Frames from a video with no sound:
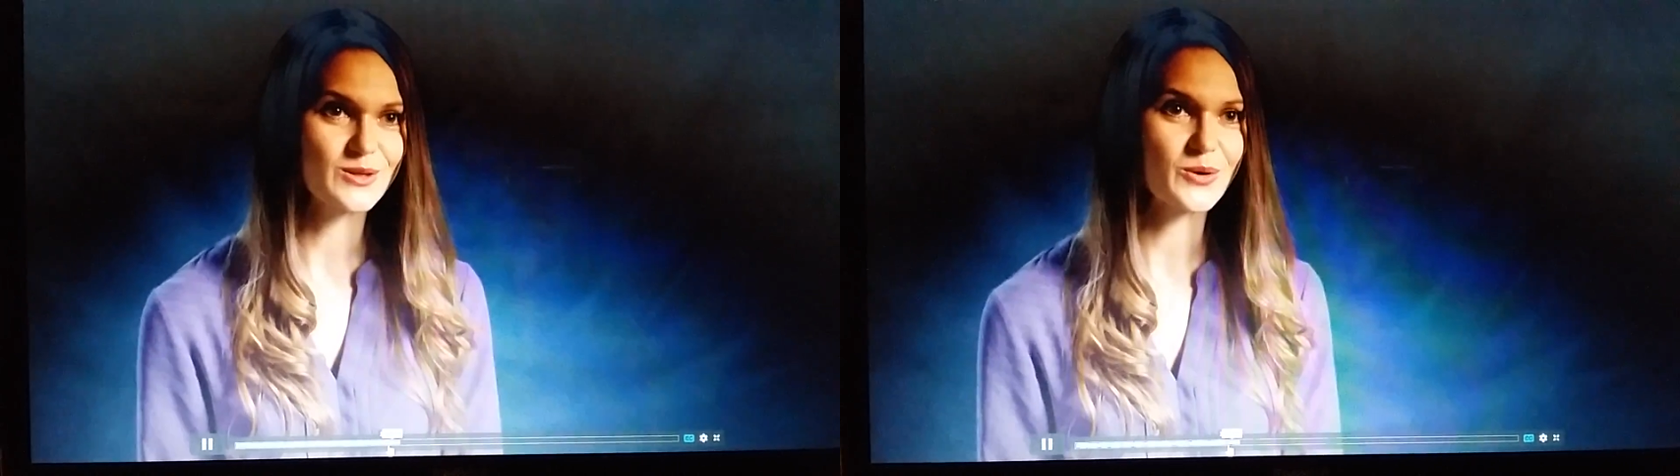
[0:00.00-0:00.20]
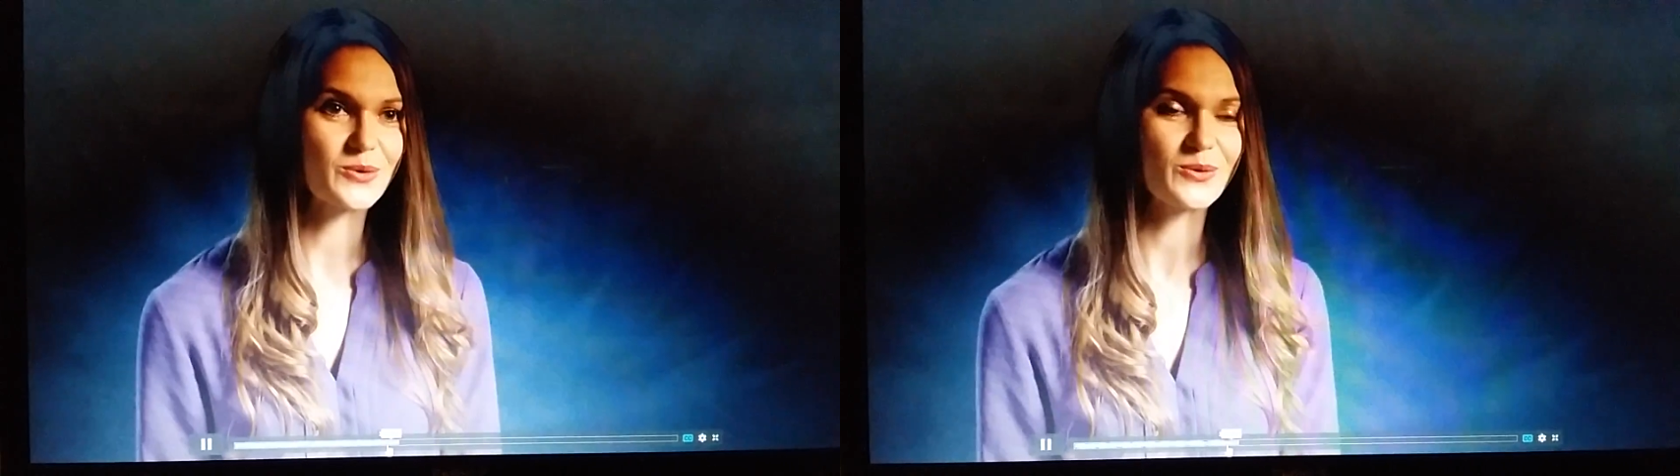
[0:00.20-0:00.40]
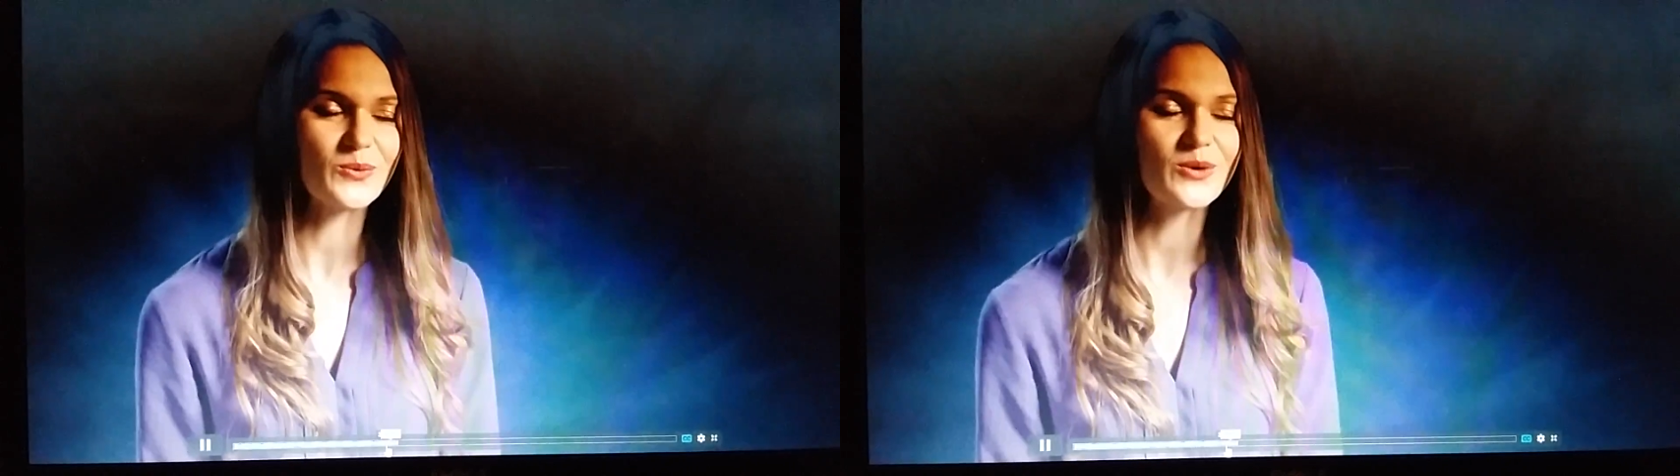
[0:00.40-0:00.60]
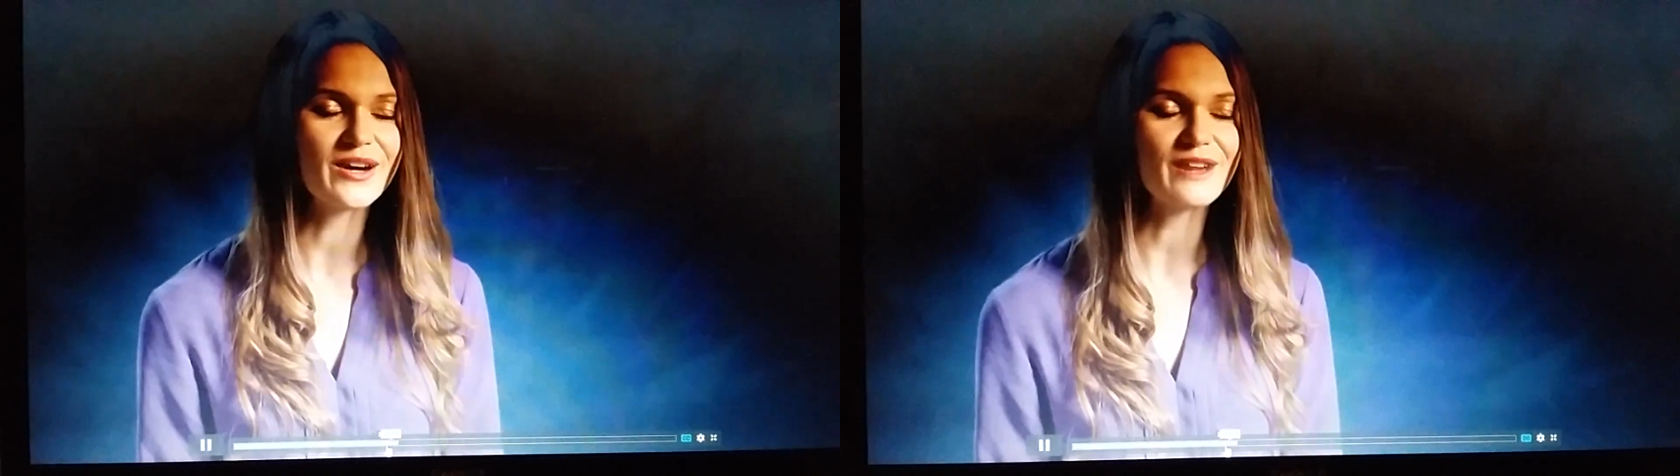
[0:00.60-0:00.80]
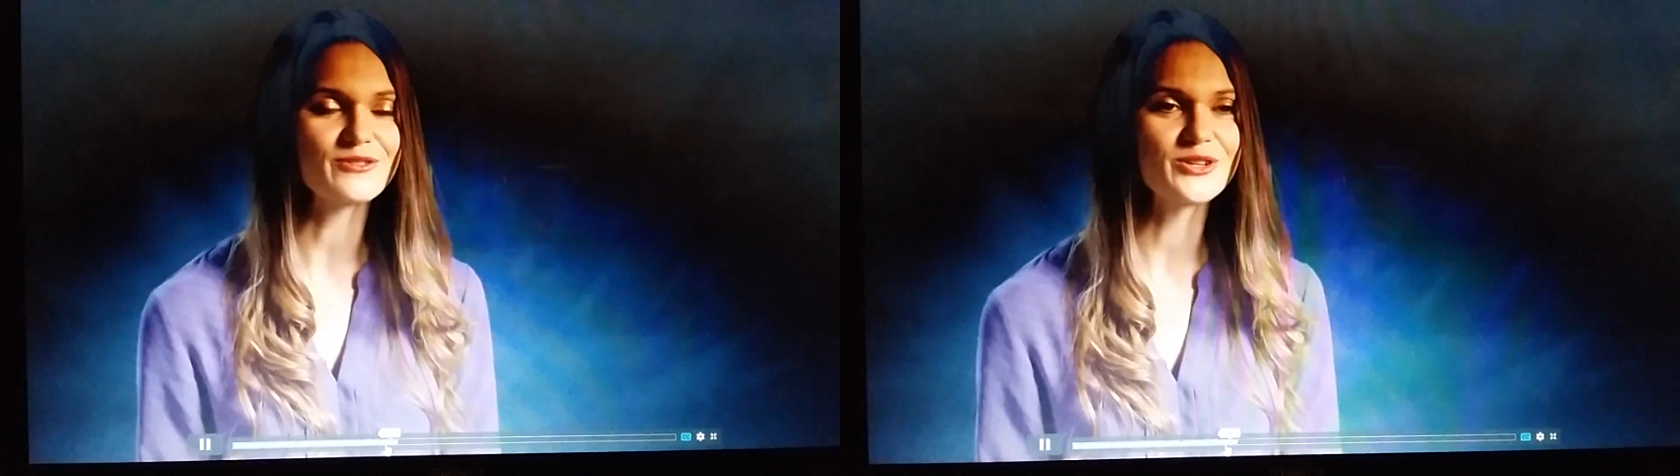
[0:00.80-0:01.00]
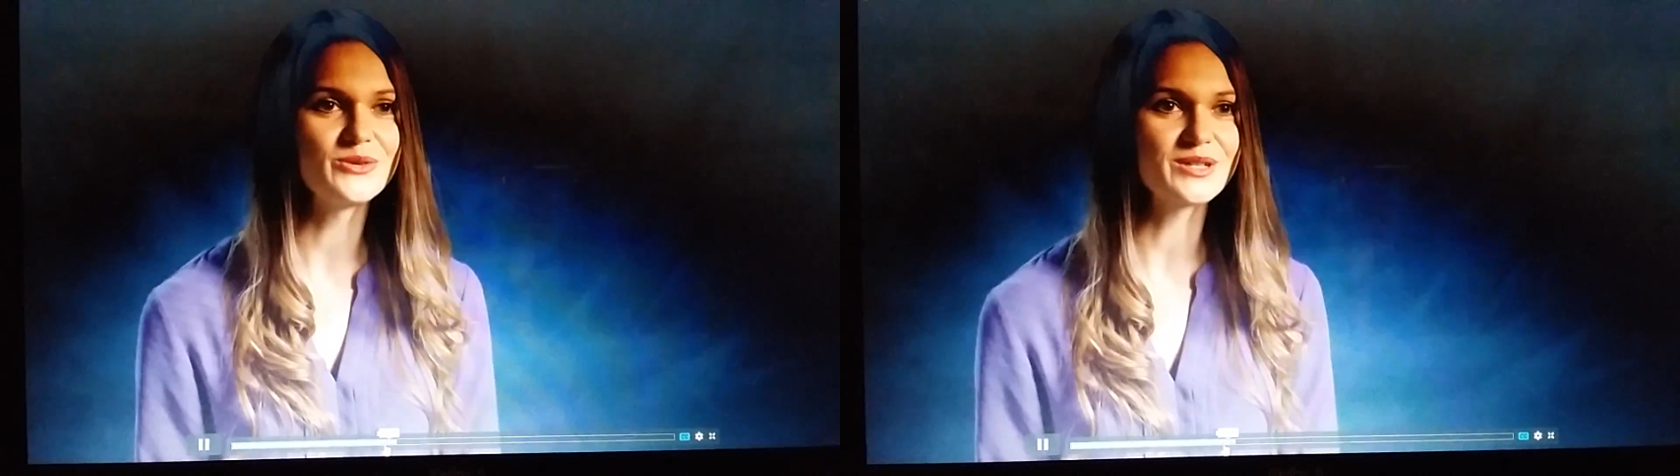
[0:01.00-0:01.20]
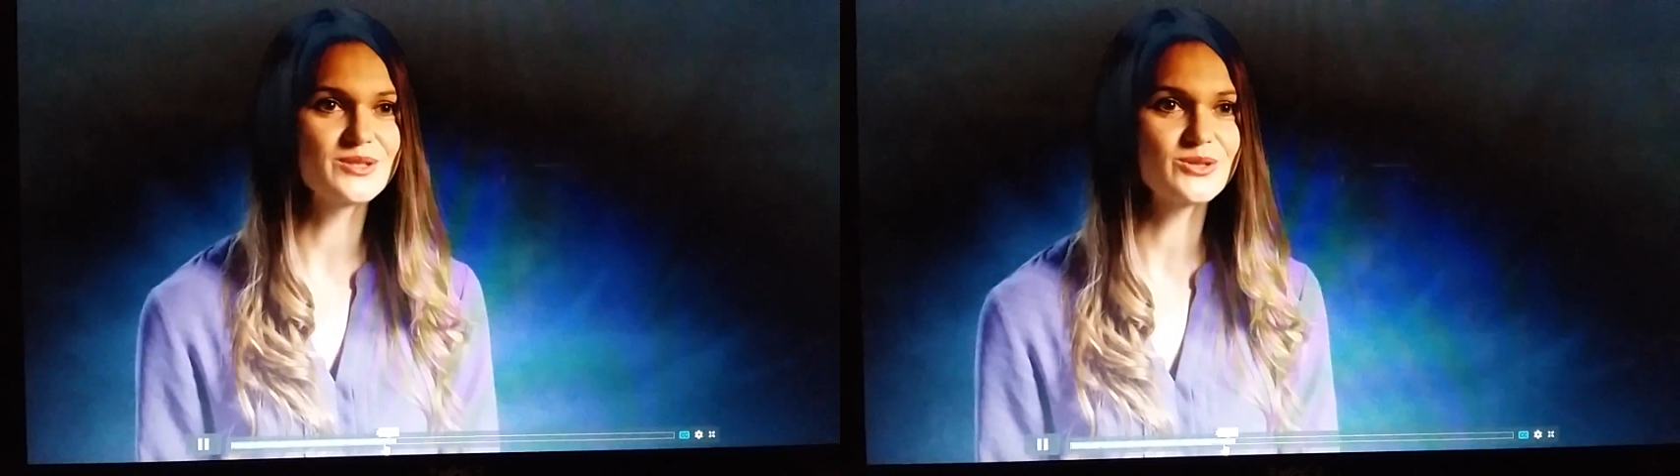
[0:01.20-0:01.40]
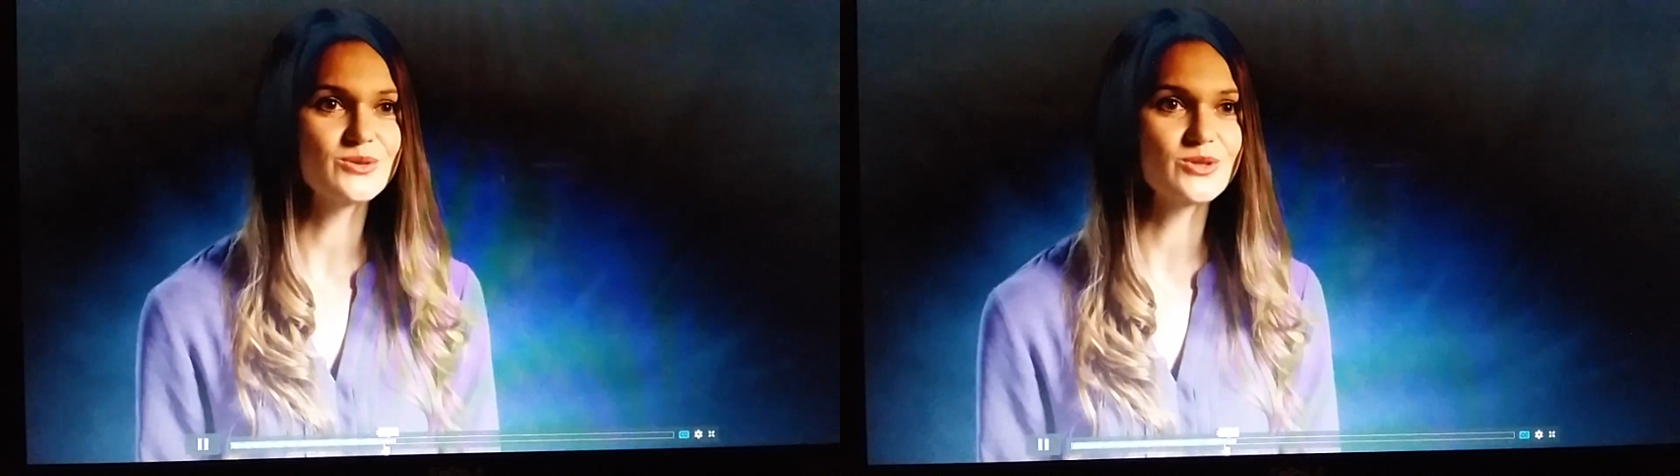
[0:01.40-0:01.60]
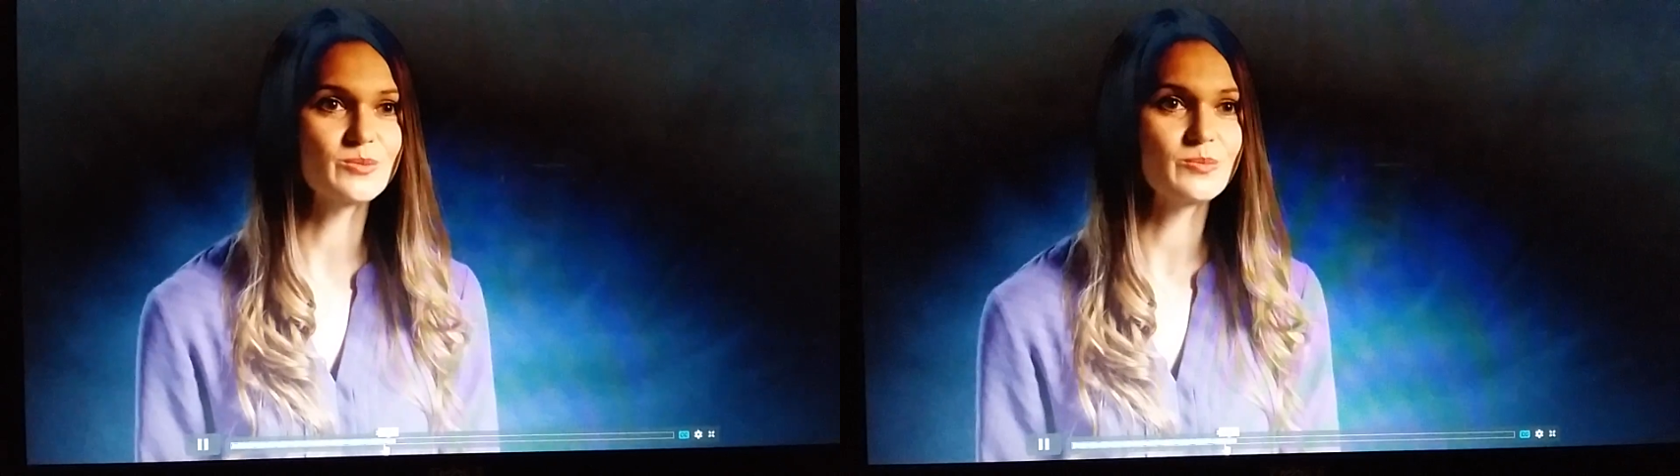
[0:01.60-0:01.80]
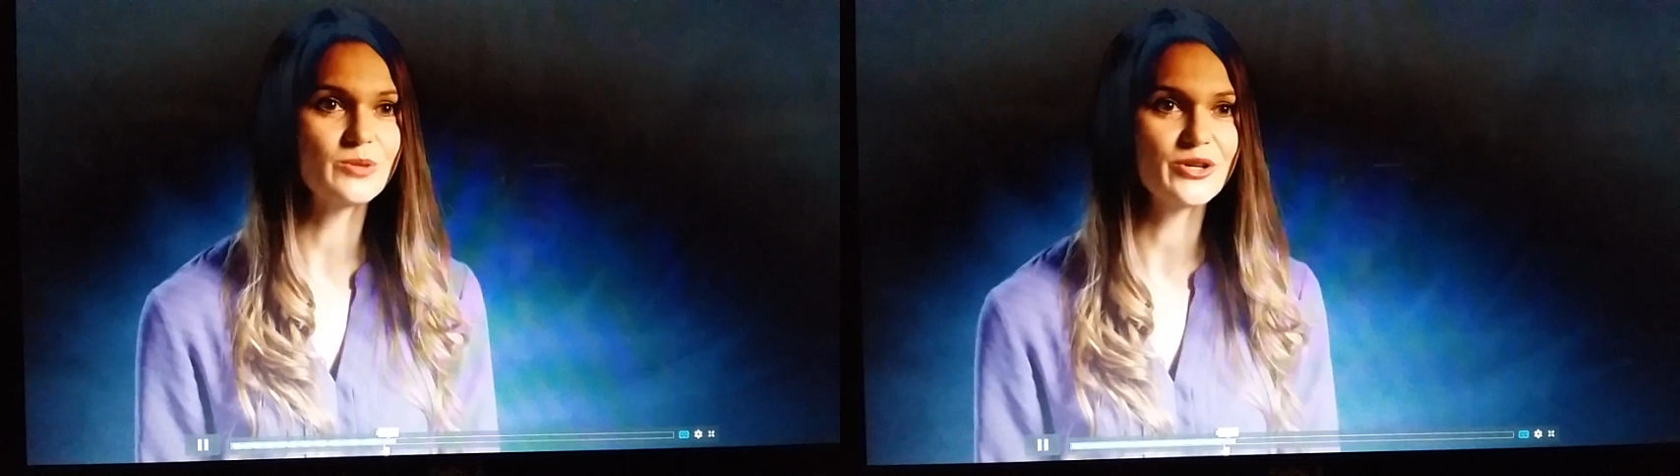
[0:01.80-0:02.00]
So whatever you can do to